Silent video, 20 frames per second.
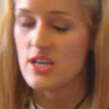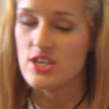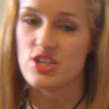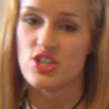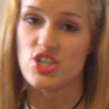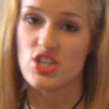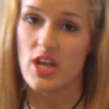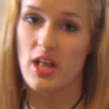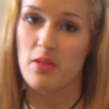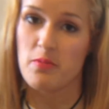
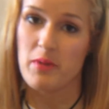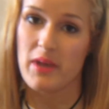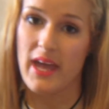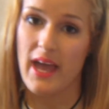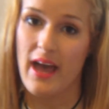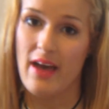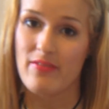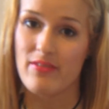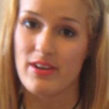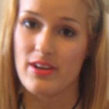shall we
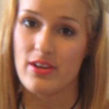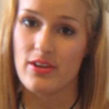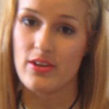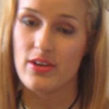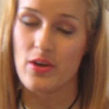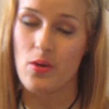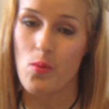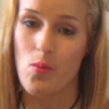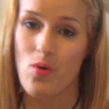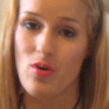have a
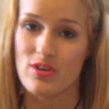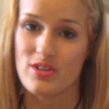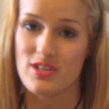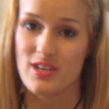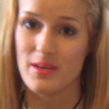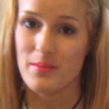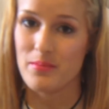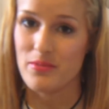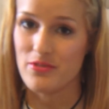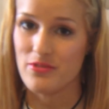look at what
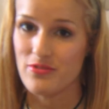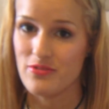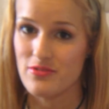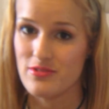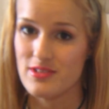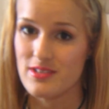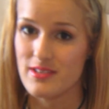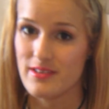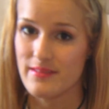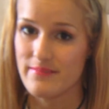I
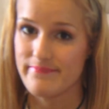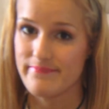bought?